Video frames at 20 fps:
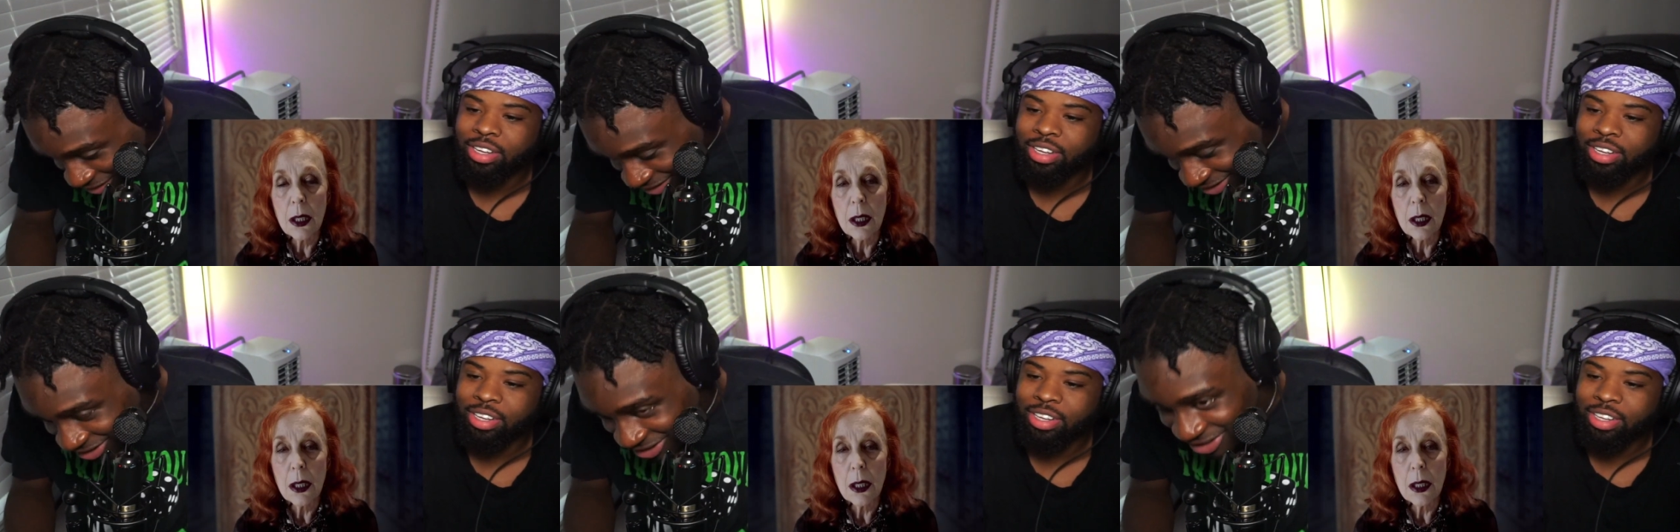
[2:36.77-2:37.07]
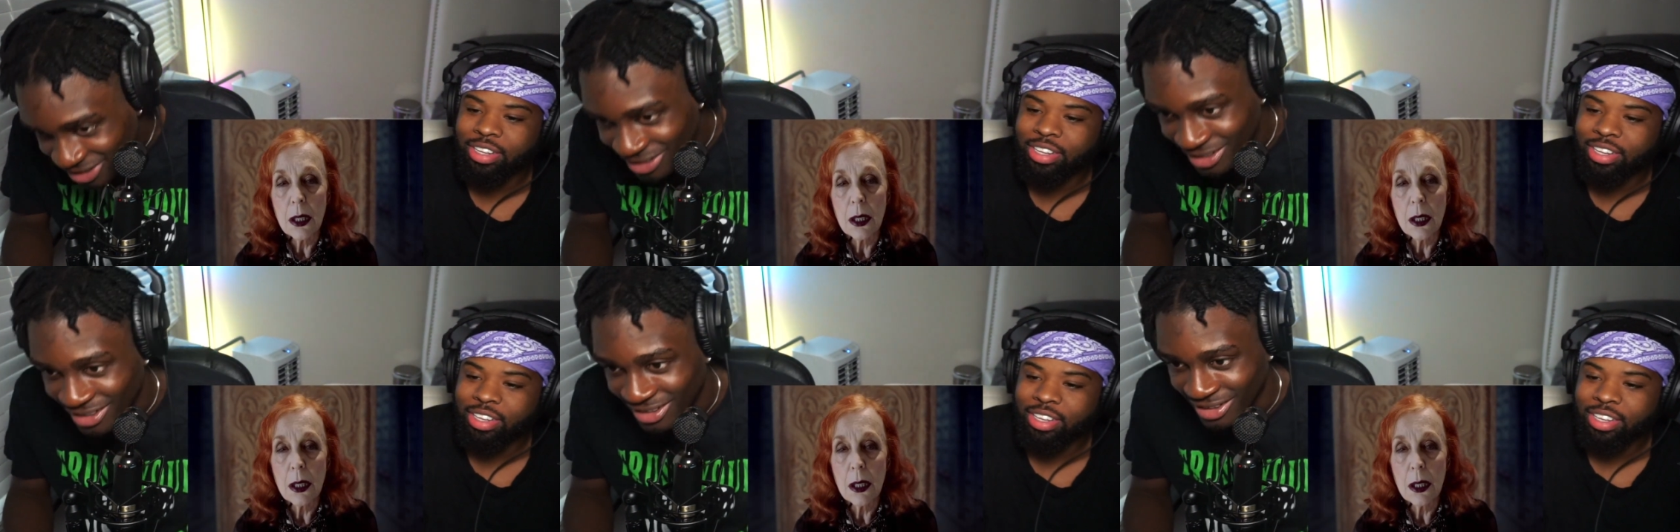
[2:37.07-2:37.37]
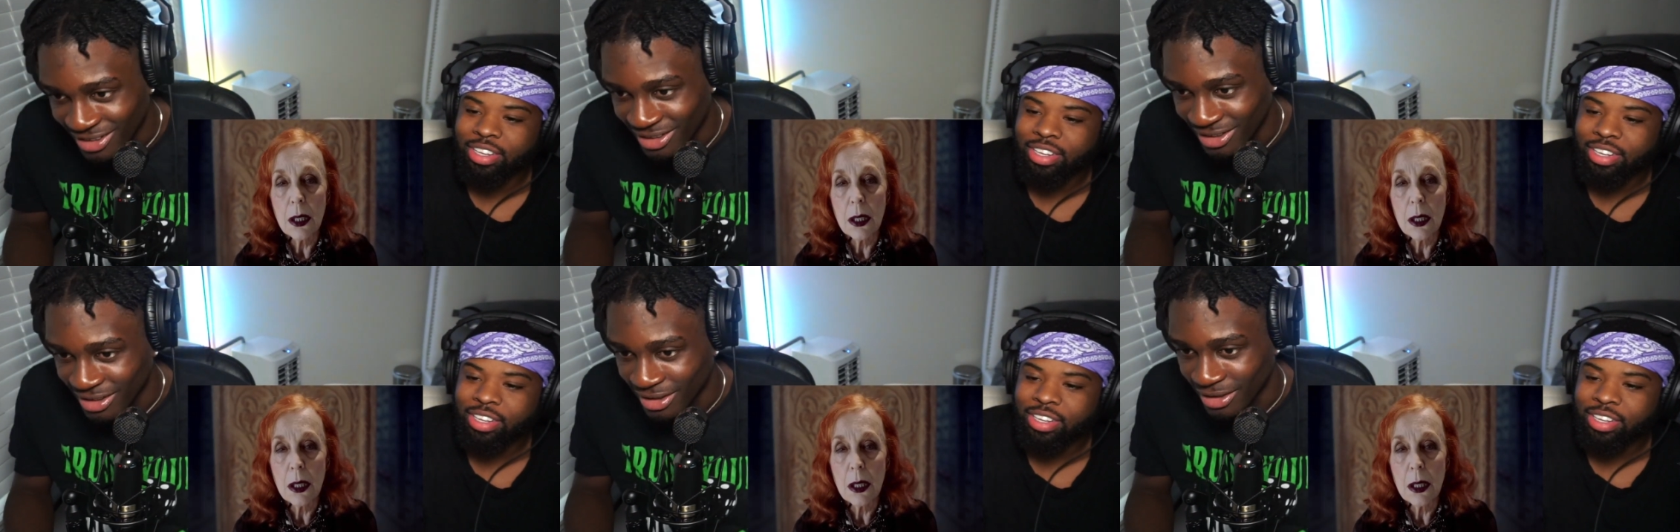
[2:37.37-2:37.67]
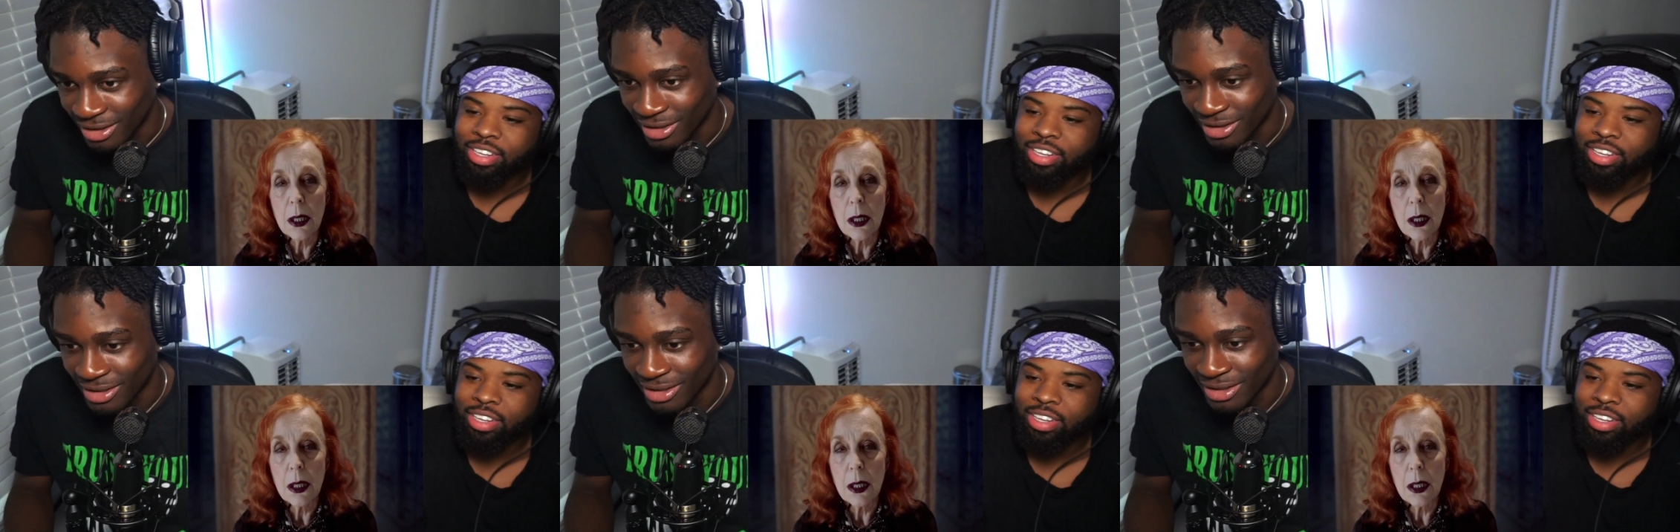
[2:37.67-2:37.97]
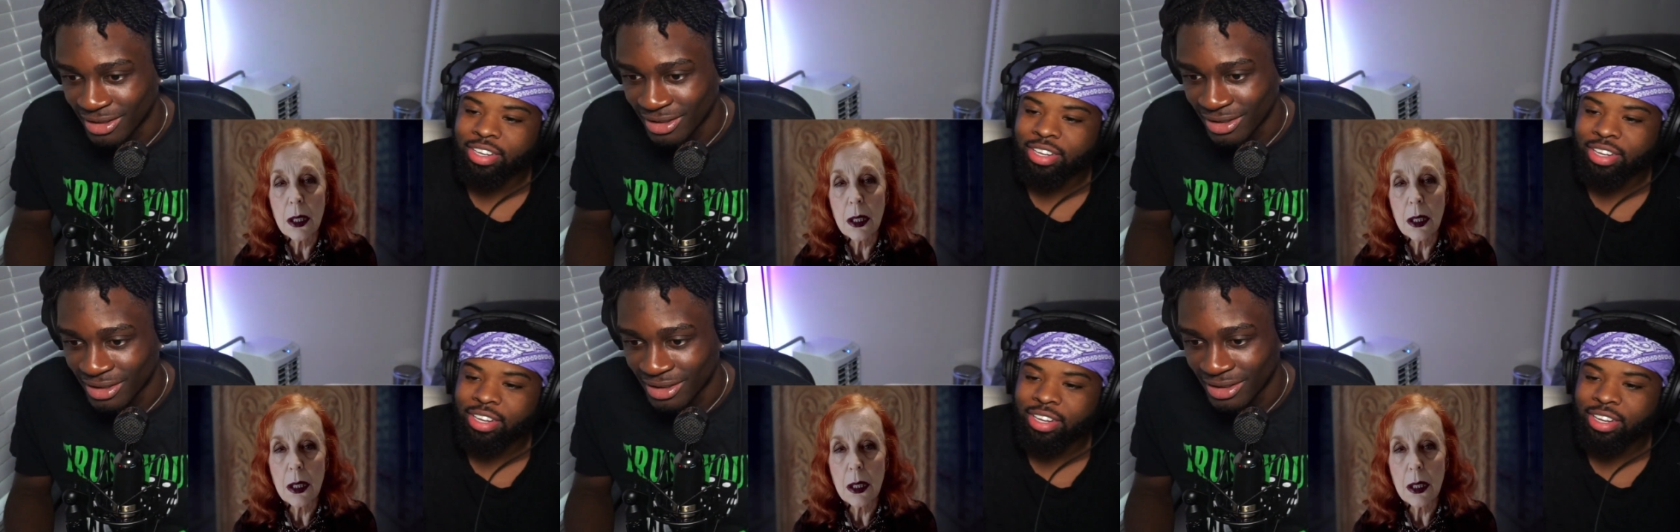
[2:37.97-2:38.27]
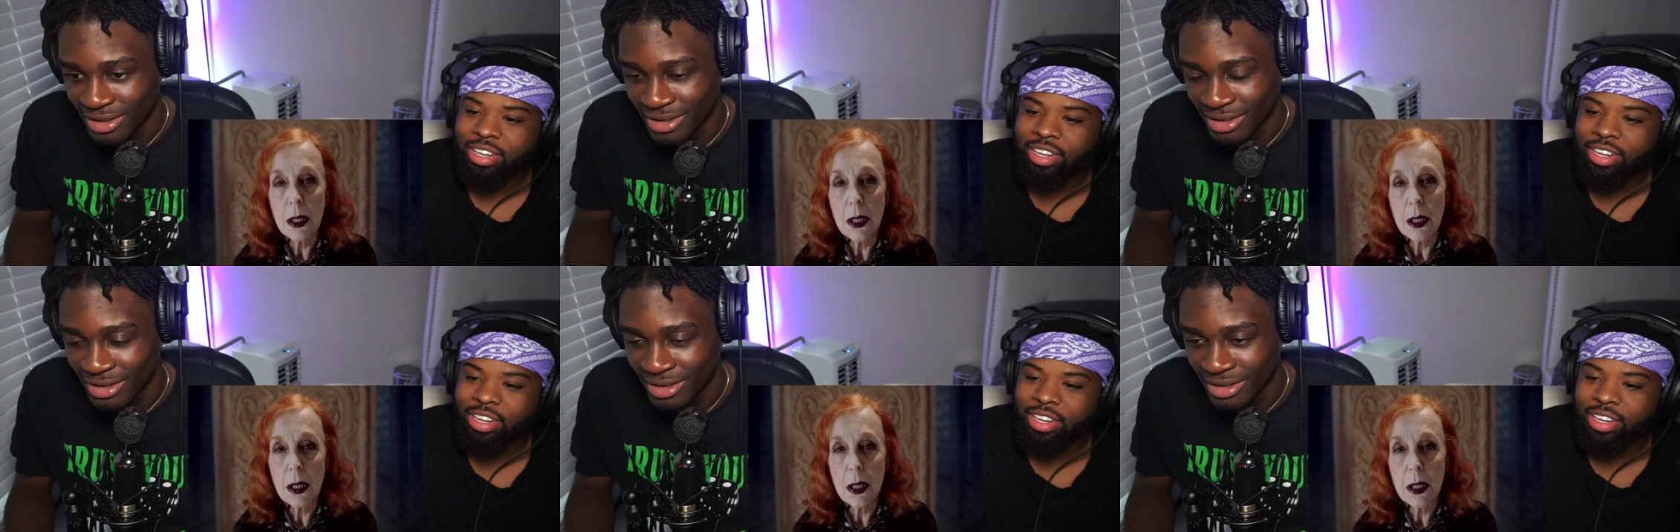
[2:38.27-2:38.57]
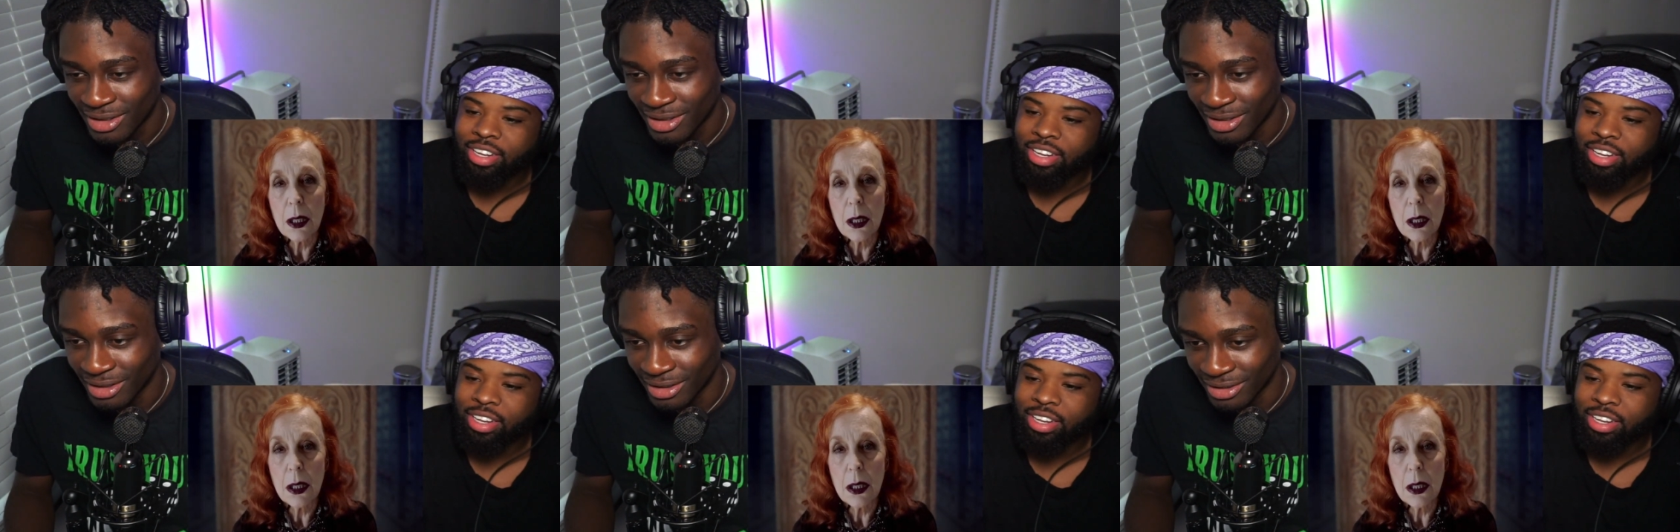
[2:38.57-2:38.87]

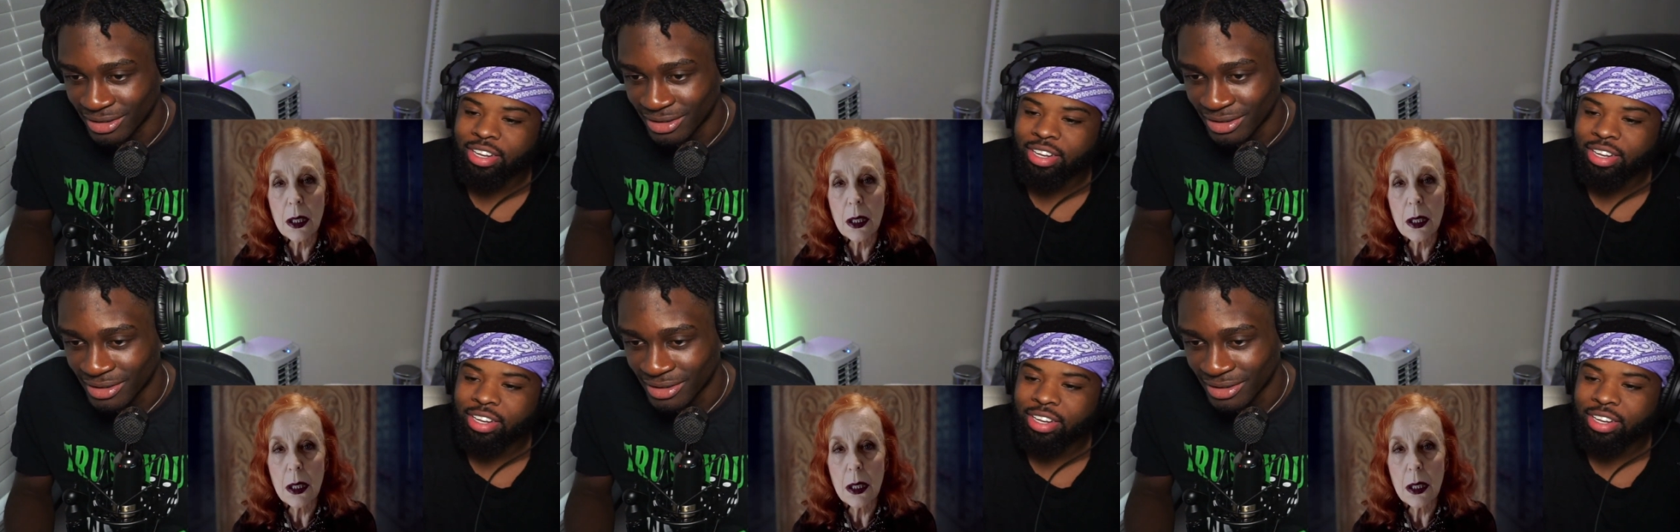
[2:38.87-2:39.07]
[no speech]